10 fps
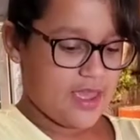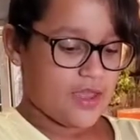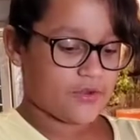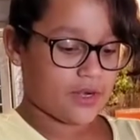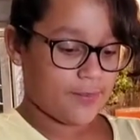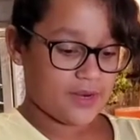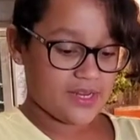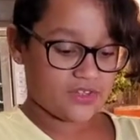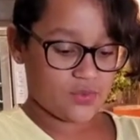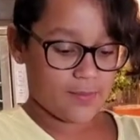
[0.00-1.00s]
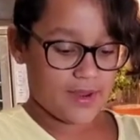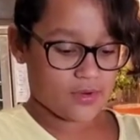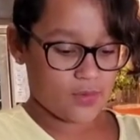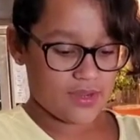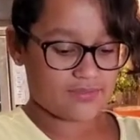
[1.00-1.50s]
You're gonna put it into a
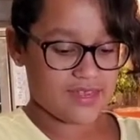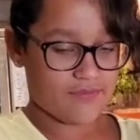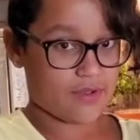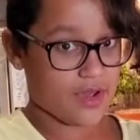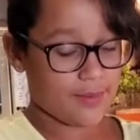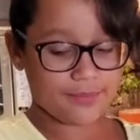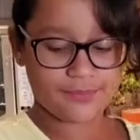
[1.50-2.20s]
microwave safe cup.